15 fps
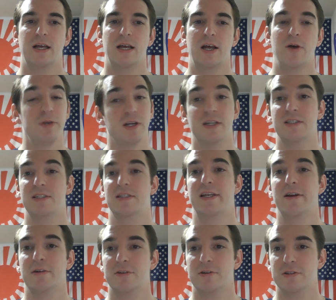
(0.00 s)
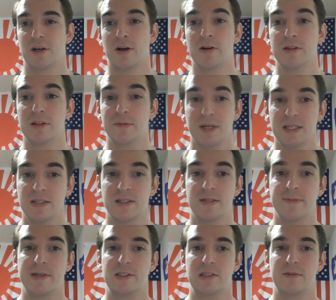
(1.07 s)
I'll be honest, the characters aren't the best,
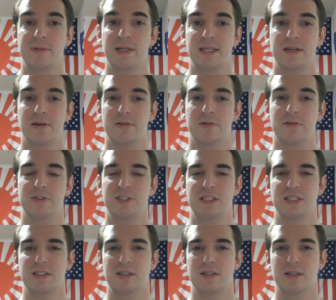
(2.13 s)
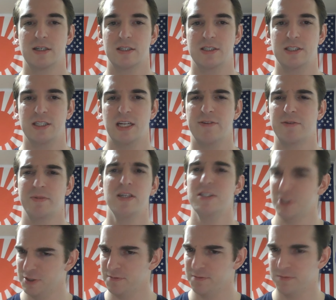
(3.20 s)
especially the main character. She's kind of a
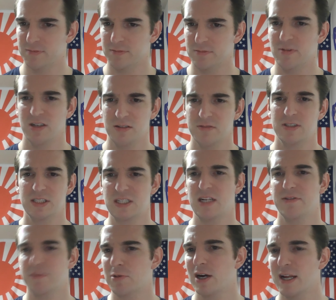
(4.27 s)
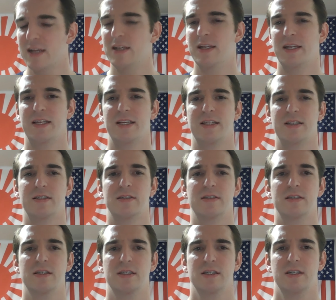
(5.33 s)
bitch, right? She's kind of a brat, and
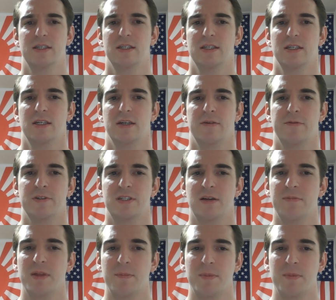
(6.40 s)
For some, that